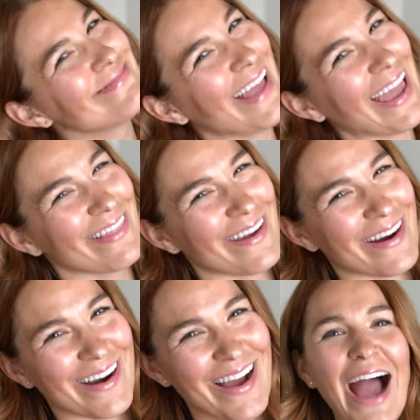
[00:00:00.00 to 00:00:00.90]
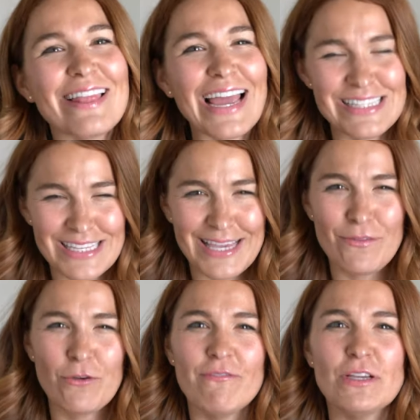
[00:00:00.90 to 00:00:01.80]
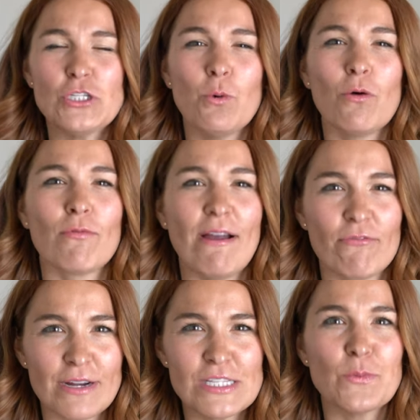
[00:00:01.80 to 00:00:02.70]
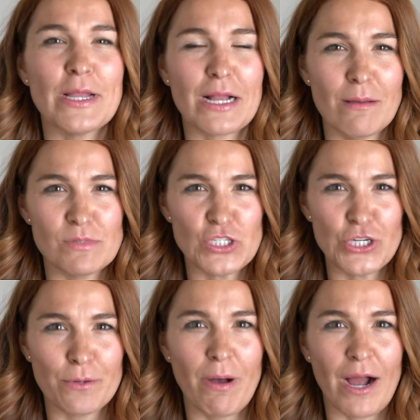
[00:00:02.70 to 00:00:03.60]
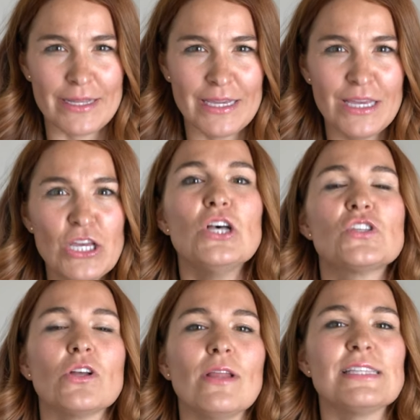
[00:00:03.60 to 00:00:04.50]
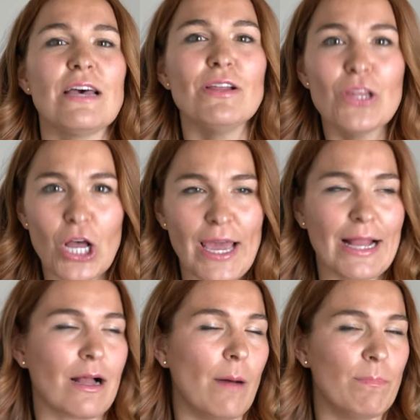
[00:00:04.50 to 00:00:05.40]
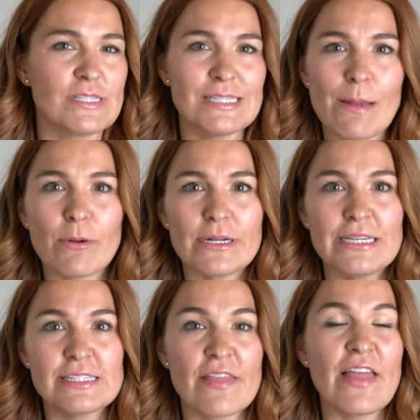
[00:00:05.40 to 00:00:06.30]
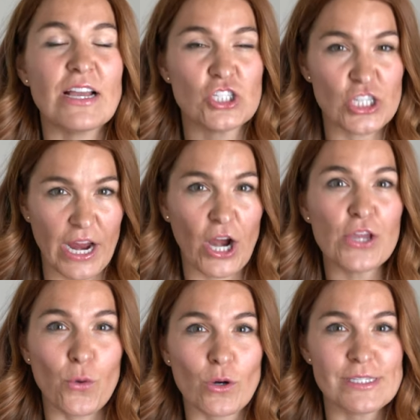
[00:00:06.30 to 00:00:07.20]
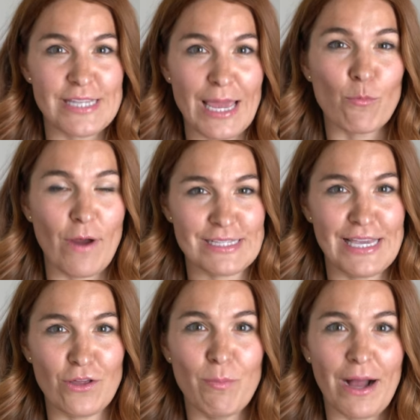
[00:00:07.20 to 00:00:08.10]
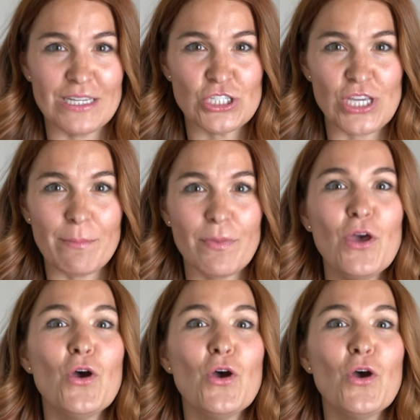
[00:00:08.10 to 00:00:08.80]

Hey there. I like to give you a visual reference when it comes to your body. So let's have a look at a couple celebrities that share your same rectangle body shape.